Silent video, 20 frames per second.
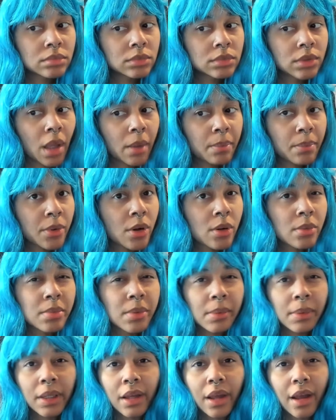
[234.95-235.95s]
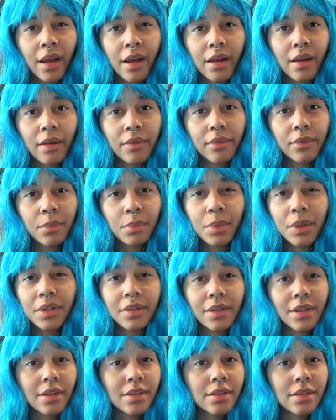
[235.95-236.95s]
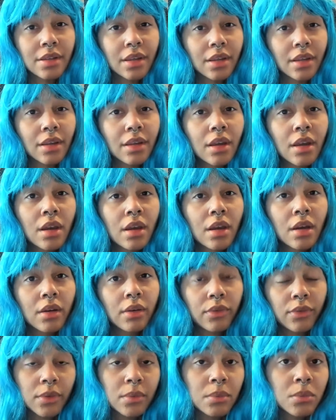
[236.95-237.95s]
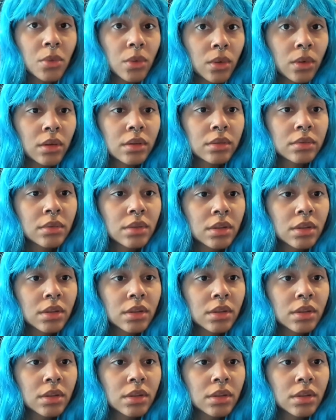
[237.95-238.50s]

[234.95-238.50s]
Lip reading: that probably have PTSD from war.